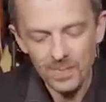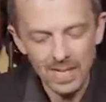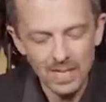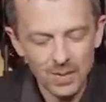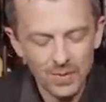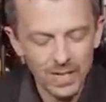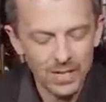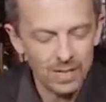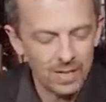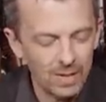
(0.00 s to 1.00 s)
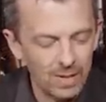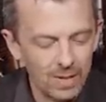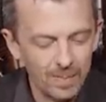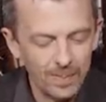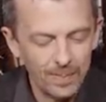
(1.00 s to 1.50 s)
and is a feature
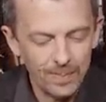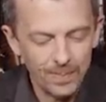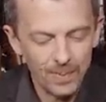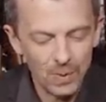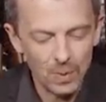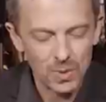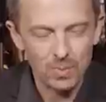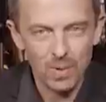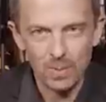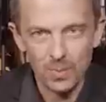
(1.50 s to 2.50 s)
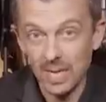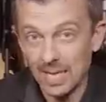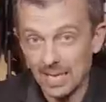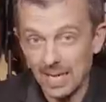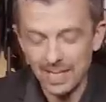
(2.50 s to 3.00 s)
that caused some problems with
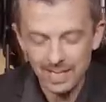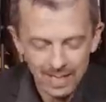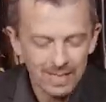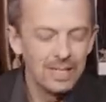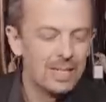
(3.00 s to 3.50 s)
SA-80.